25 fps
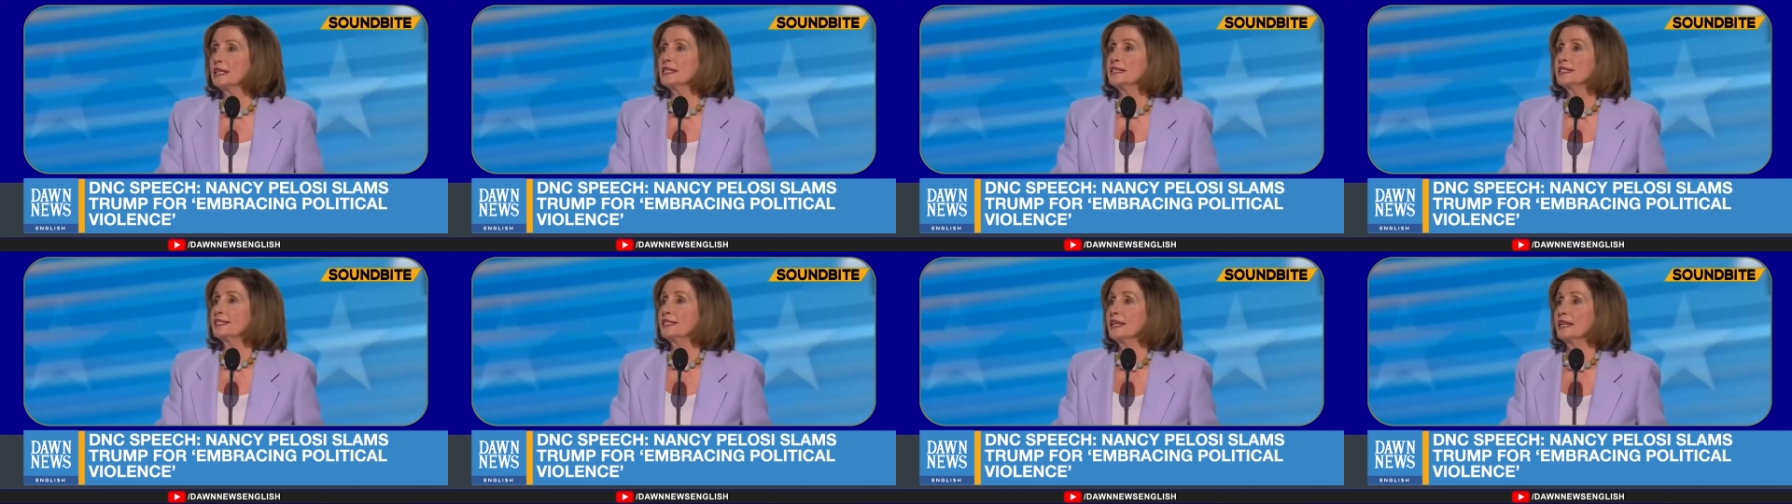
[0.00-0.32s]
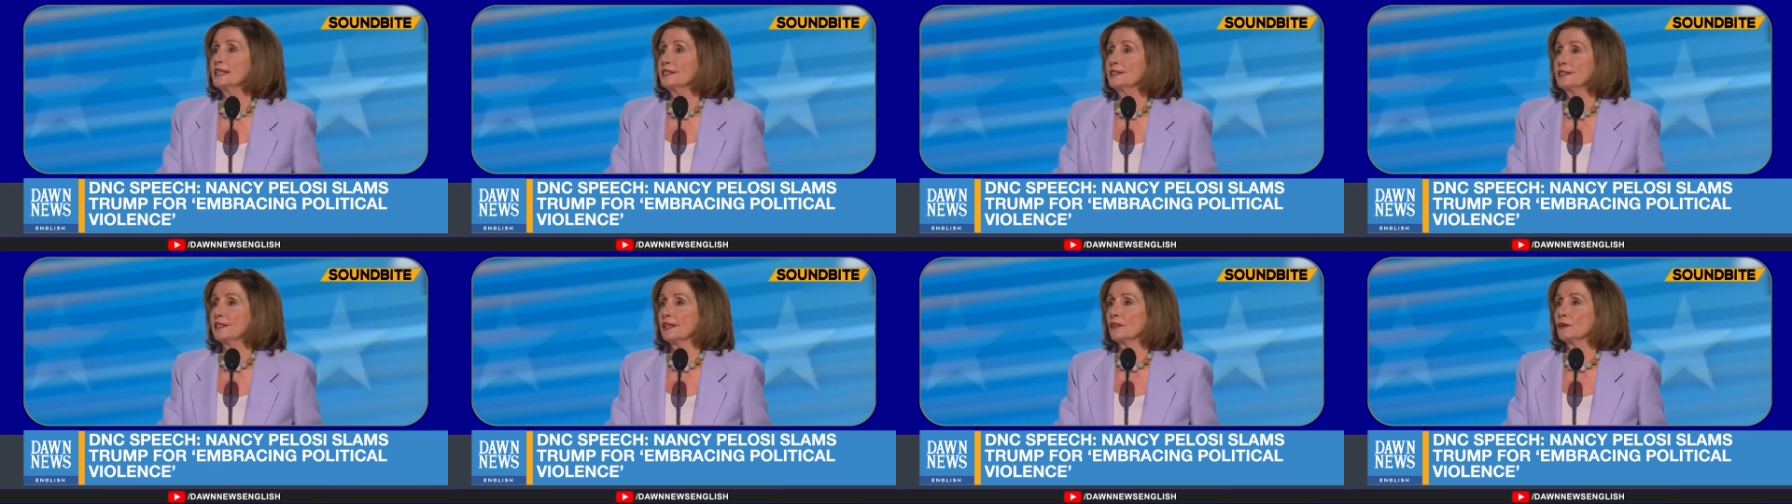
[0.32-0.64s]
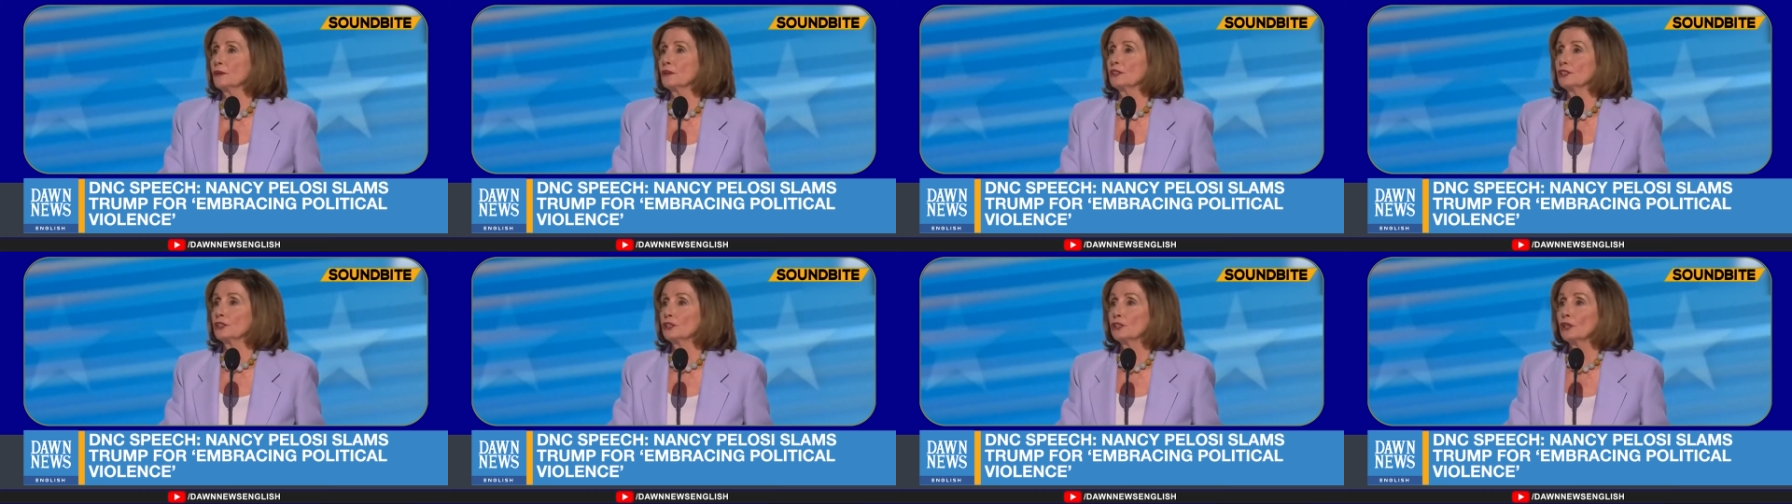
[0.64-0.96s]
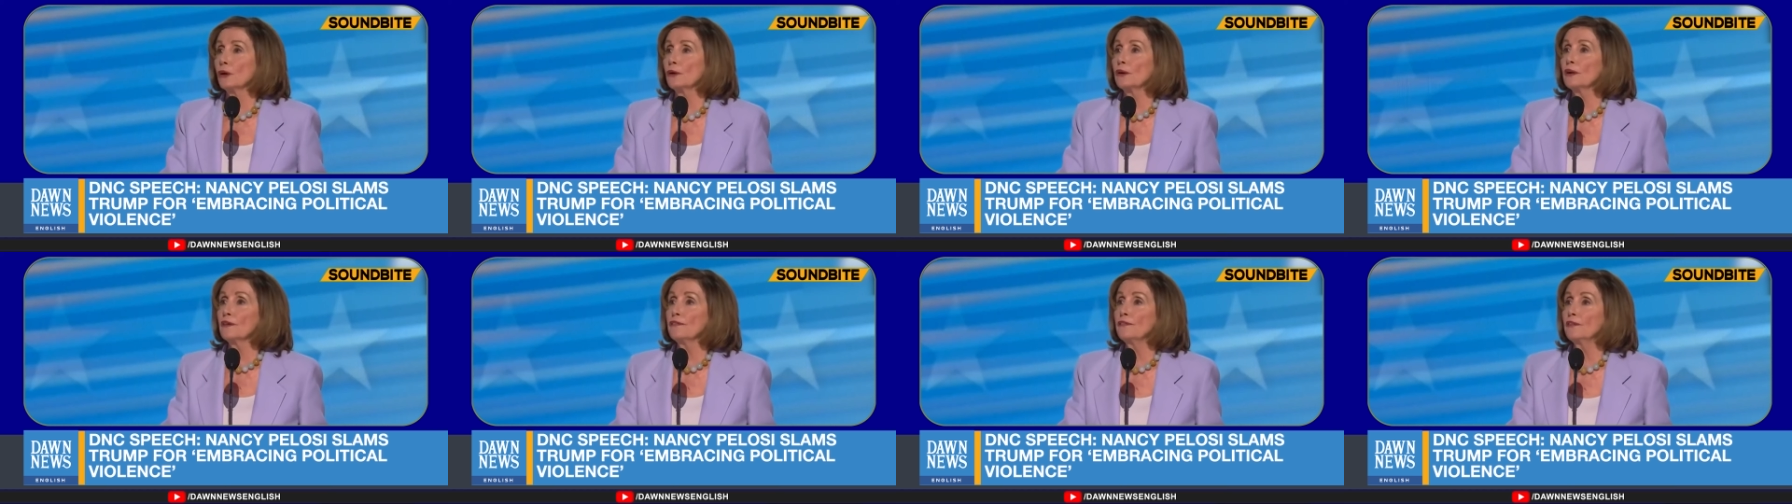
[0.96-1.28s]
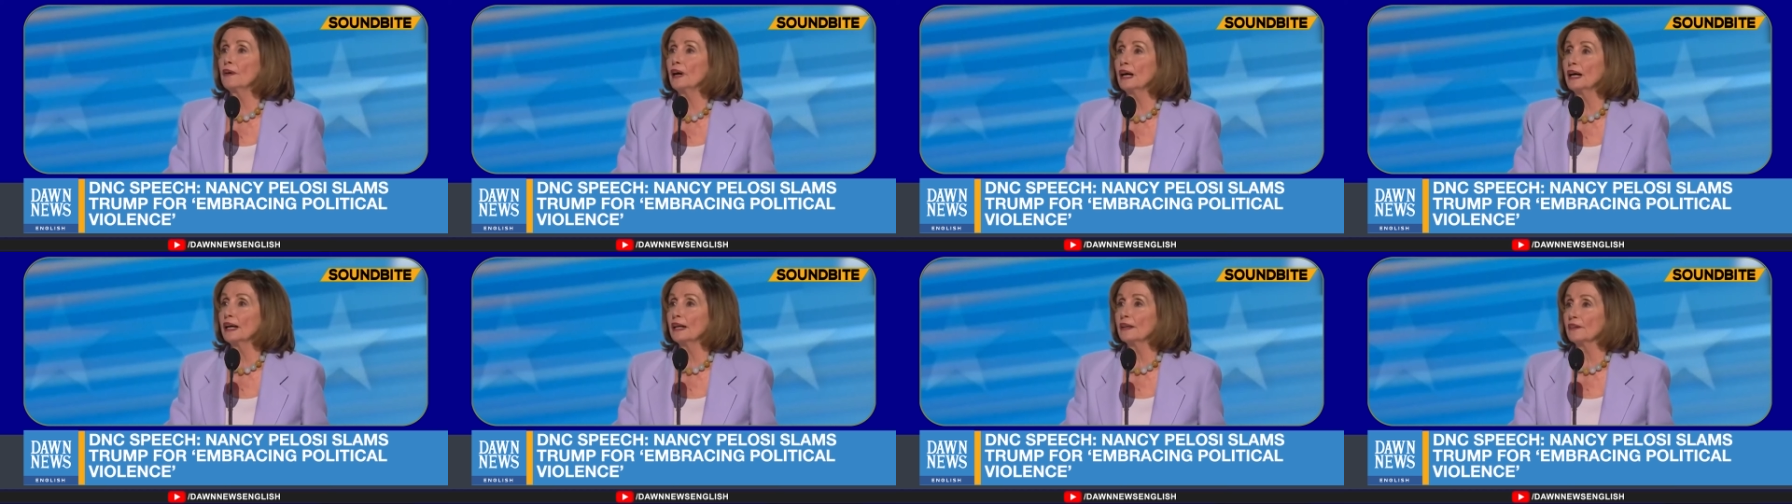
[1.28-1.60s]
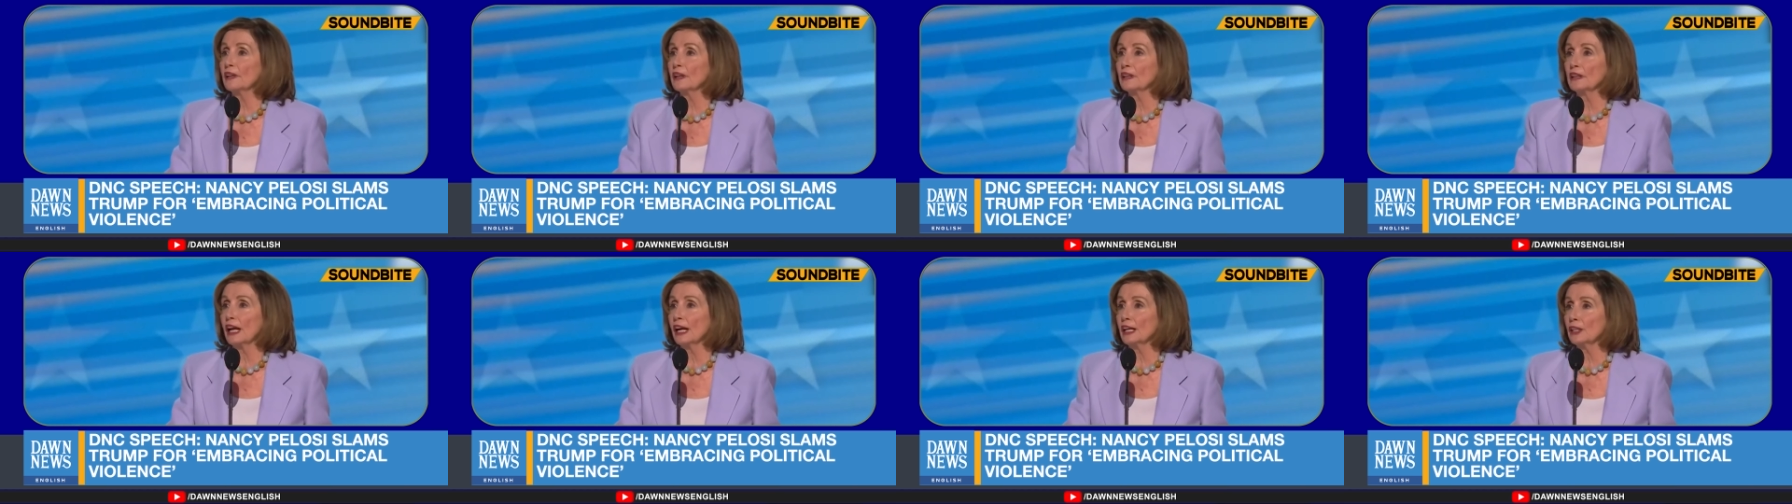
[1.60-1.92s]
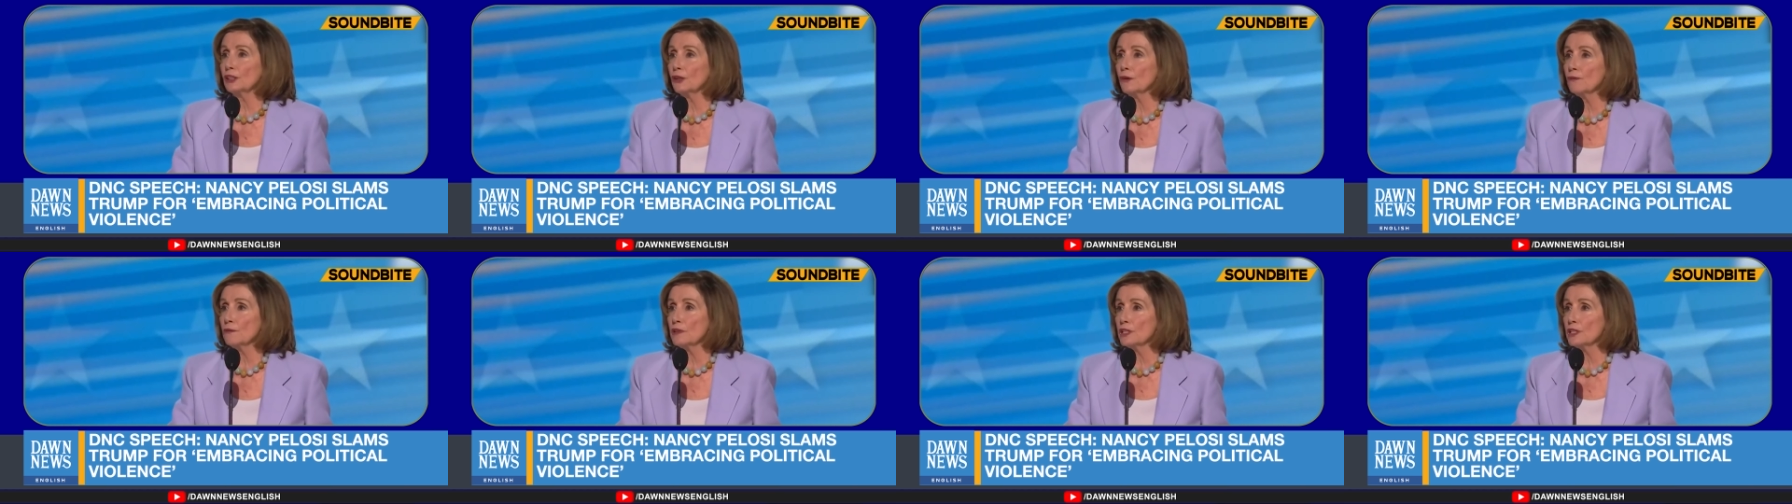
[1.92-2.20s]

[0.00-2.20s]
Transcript: insisted on certifying the election